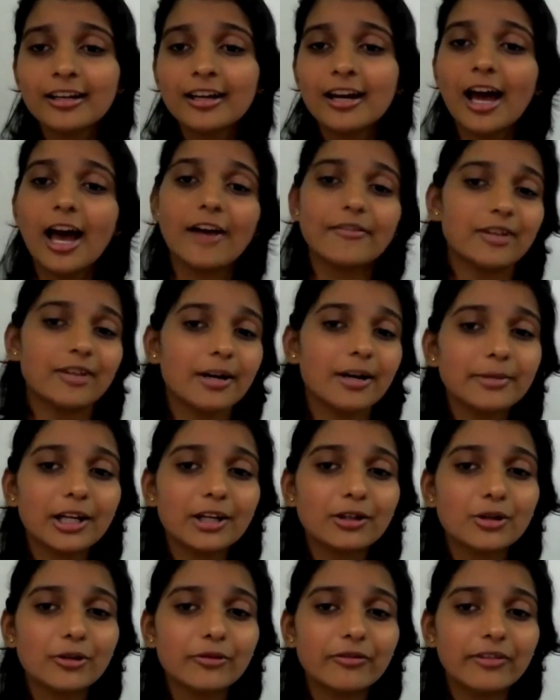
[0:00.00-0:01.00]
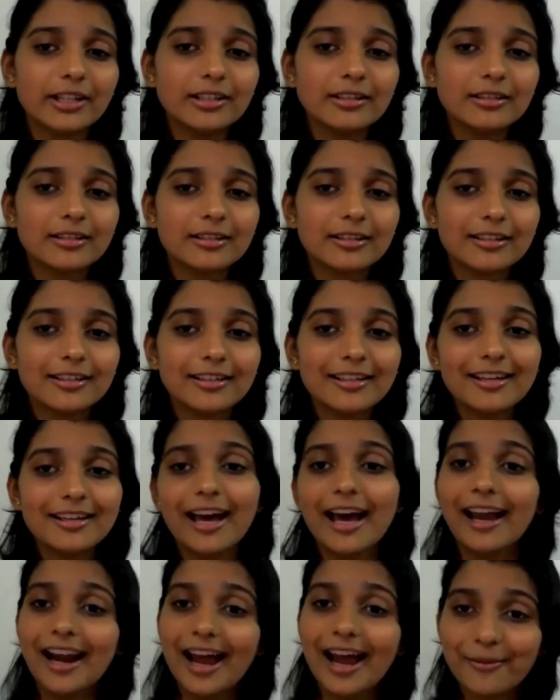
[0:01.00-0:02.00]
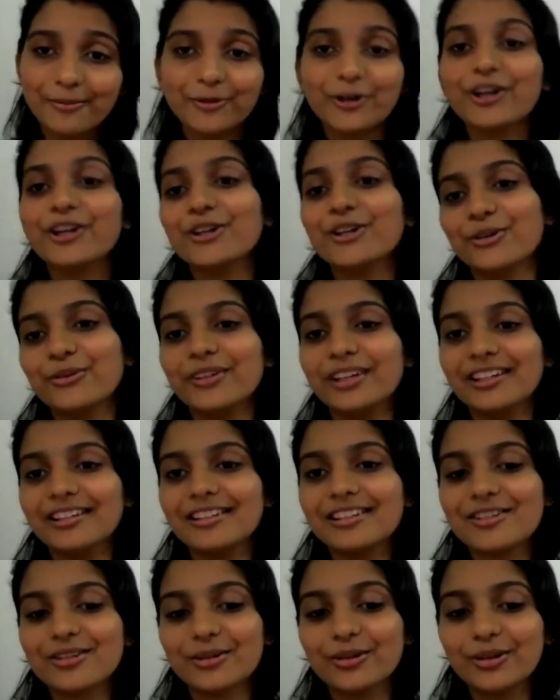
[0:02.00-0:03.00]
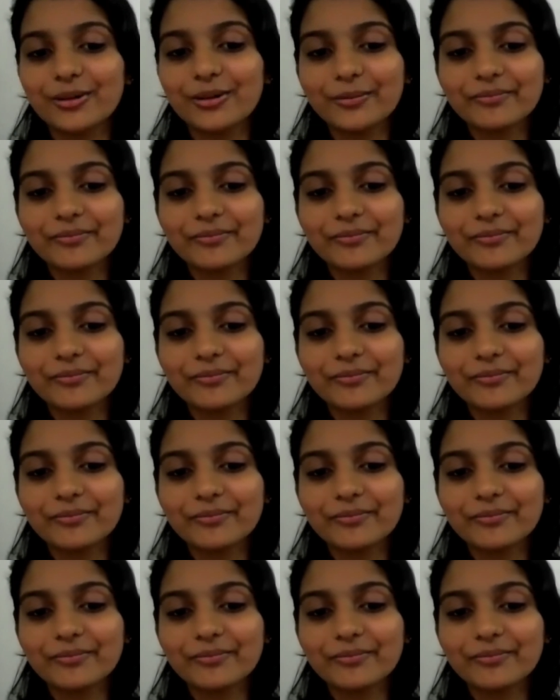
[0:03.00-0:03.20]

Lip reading: I've come here to win, and I'm going to win. So